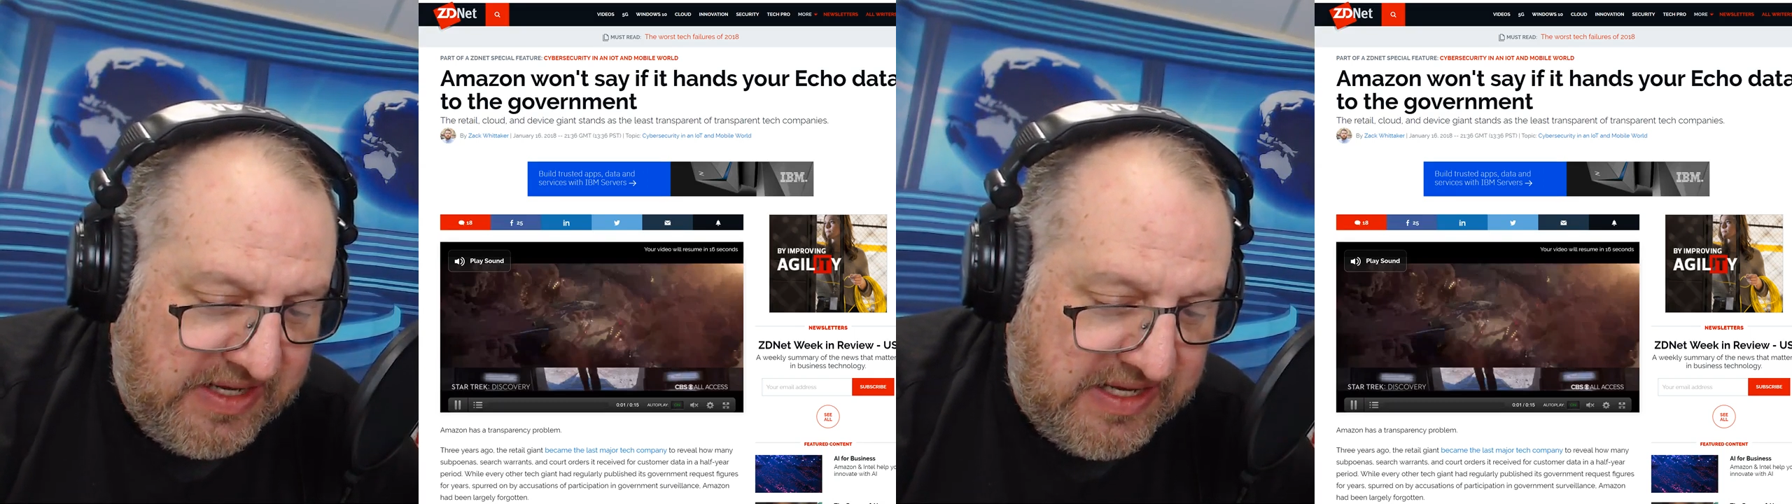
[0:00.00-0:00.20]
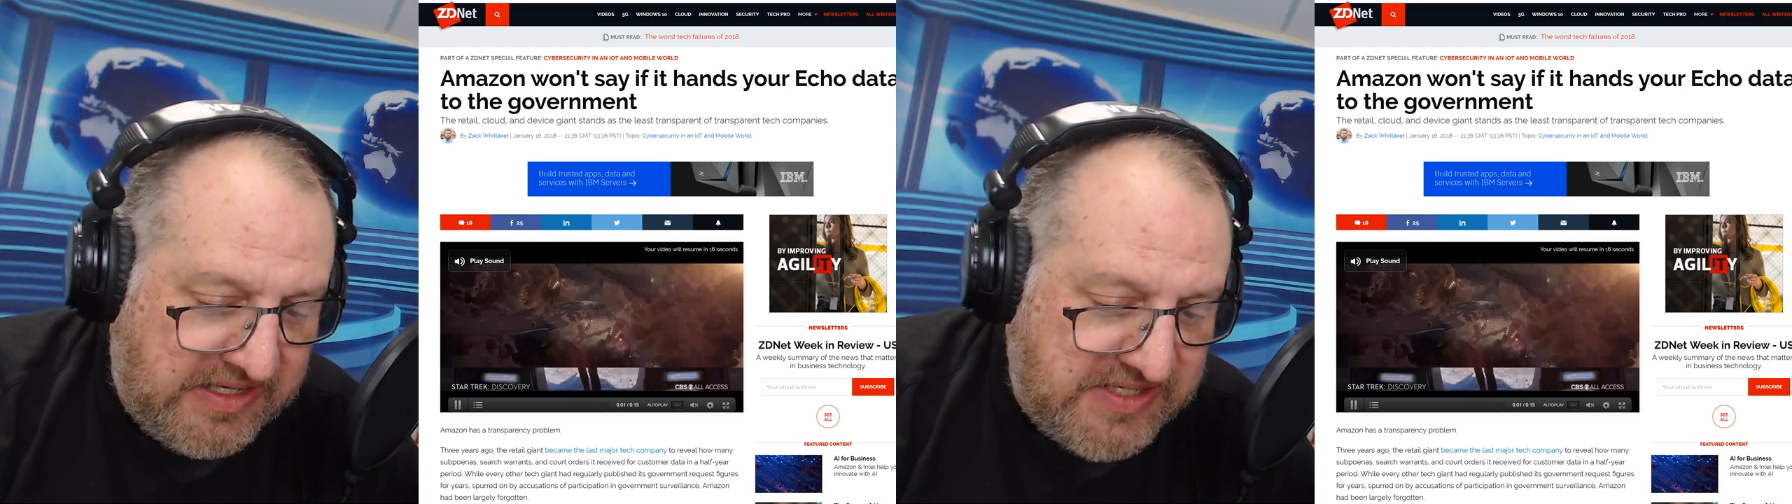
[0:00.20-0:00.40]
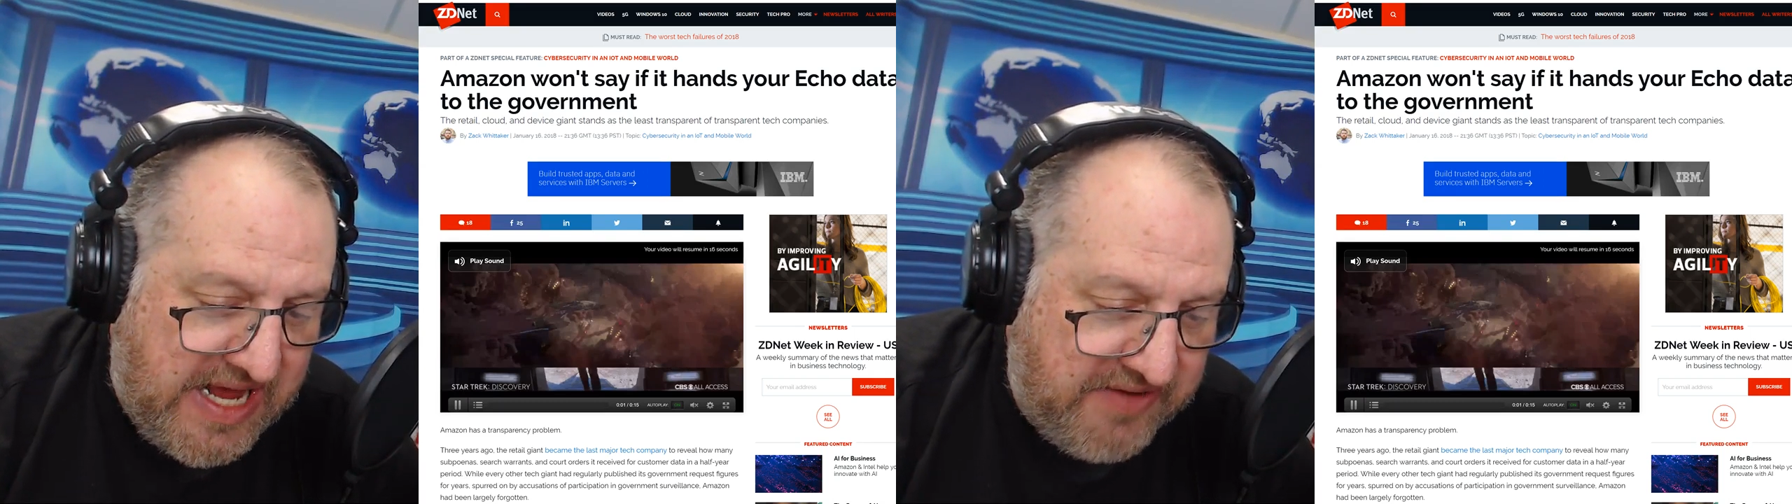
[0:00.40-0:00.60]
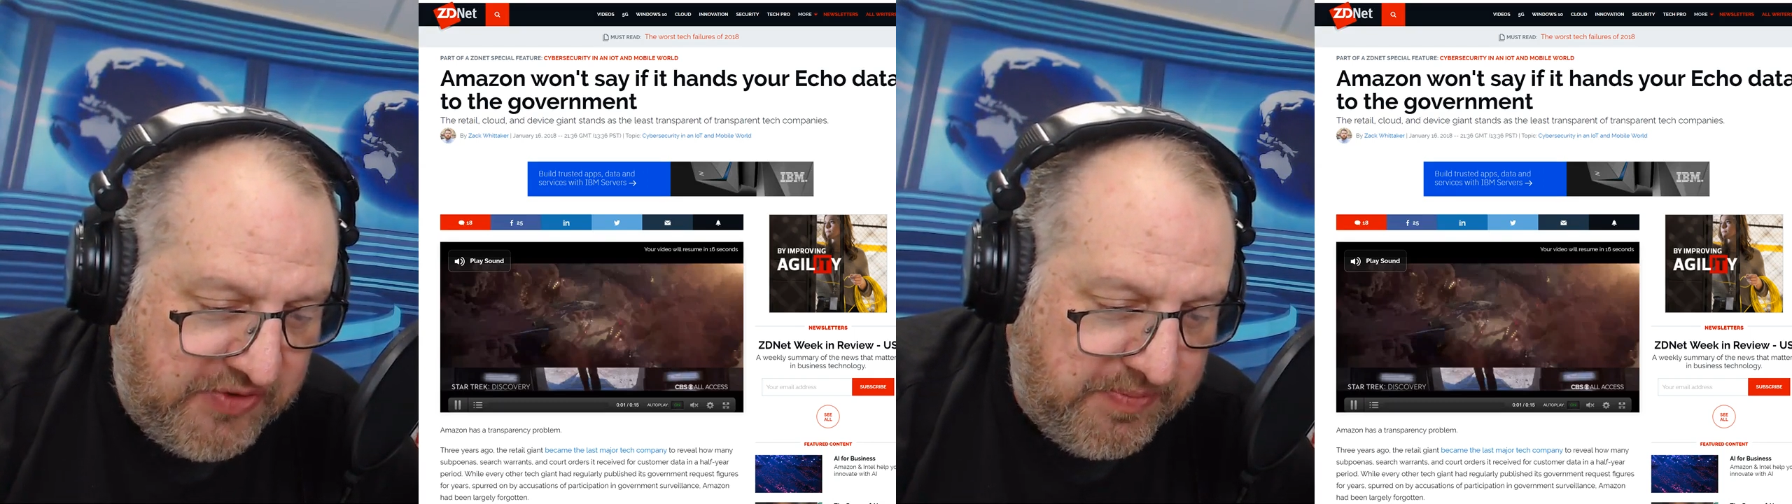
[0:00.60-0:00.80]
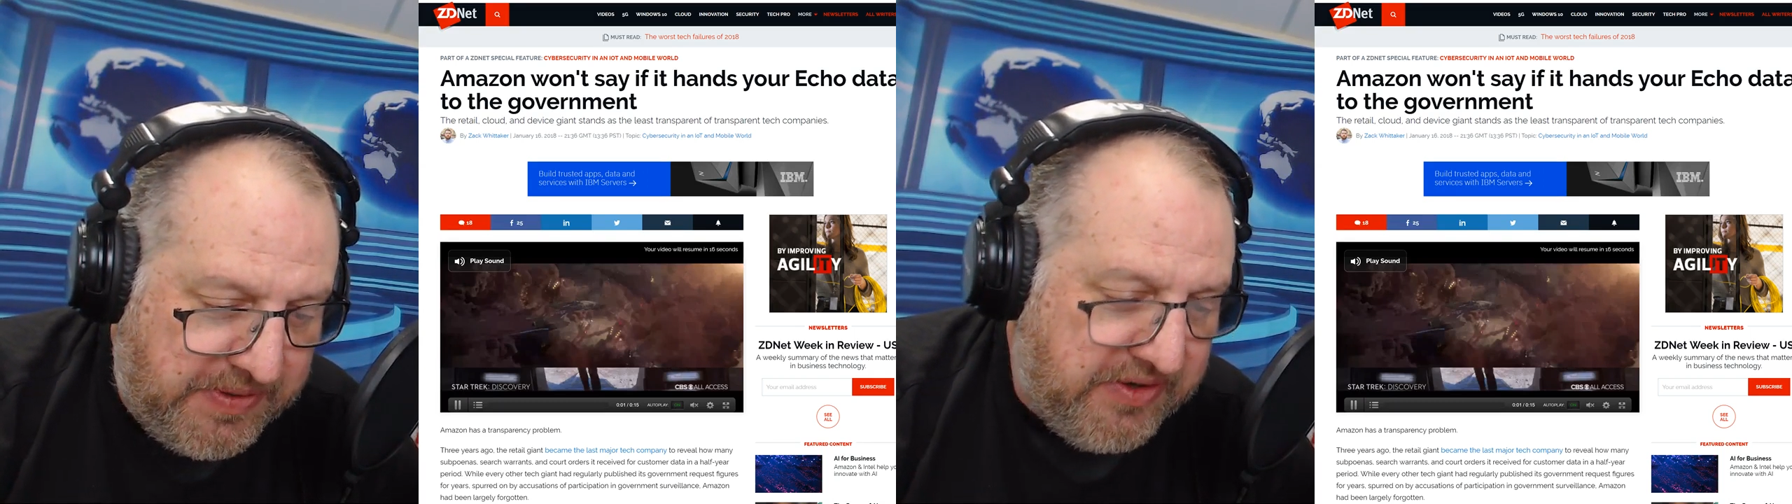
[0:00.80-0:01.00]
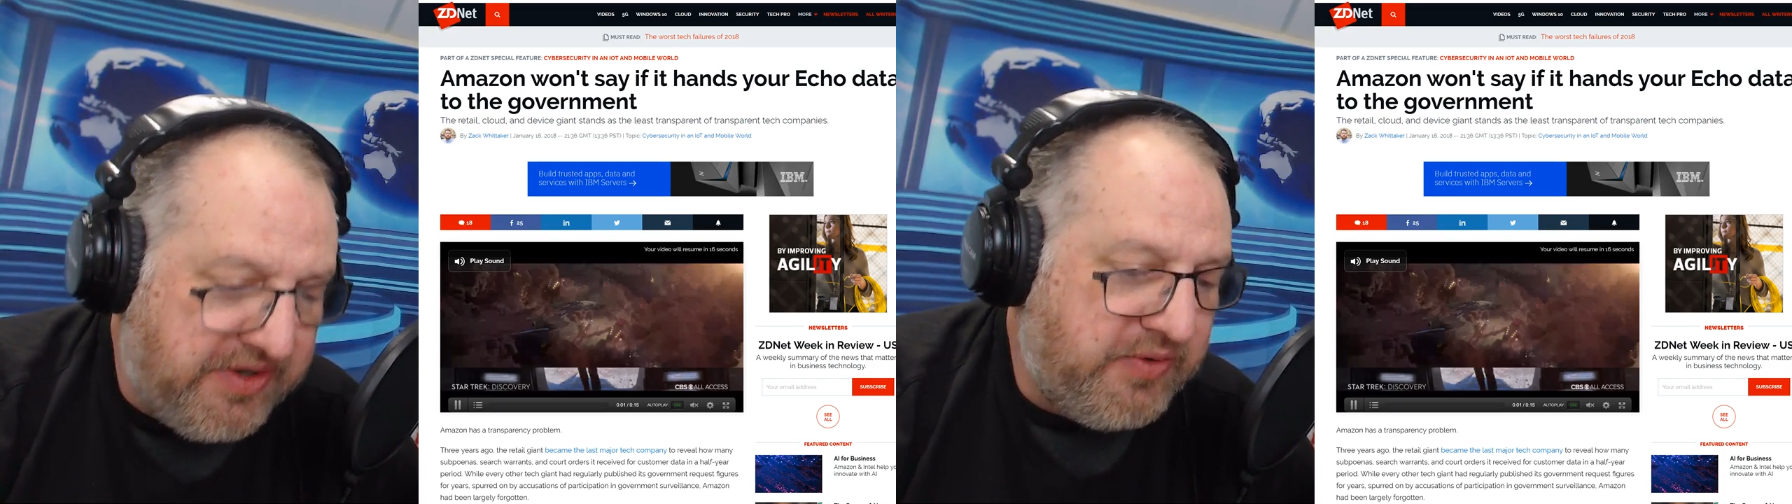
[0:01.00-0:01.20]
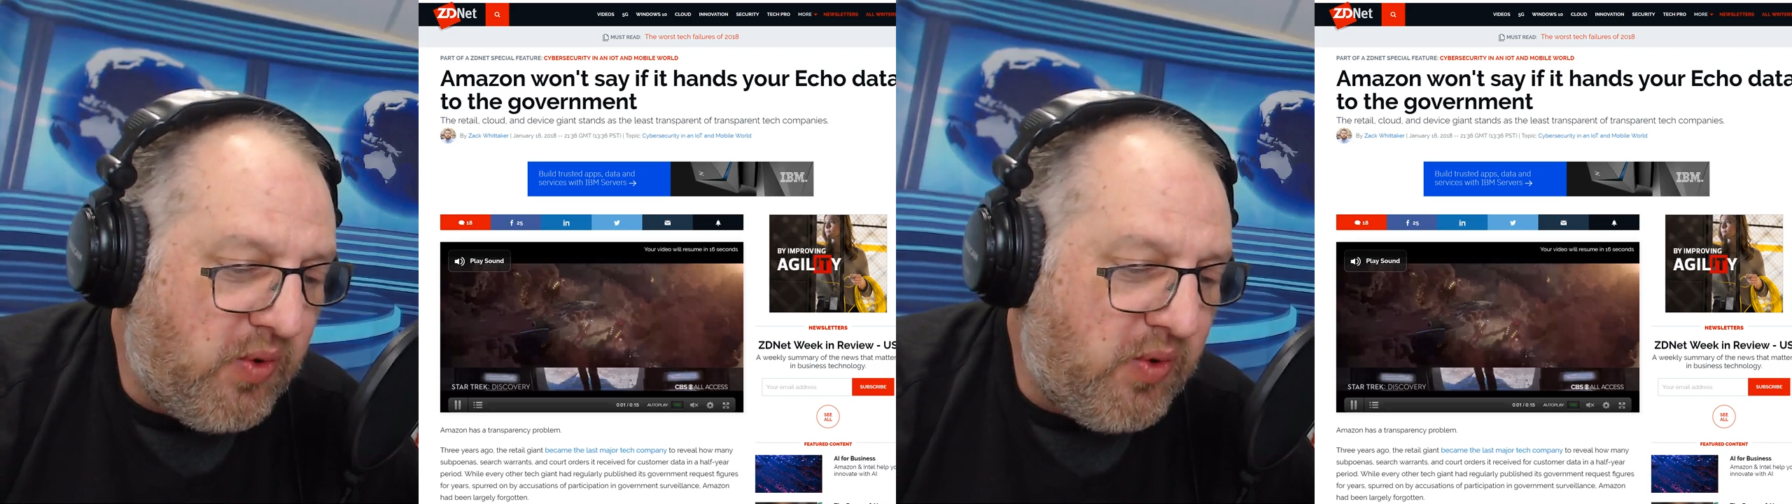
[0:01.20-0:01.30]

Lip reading: in its half-year period.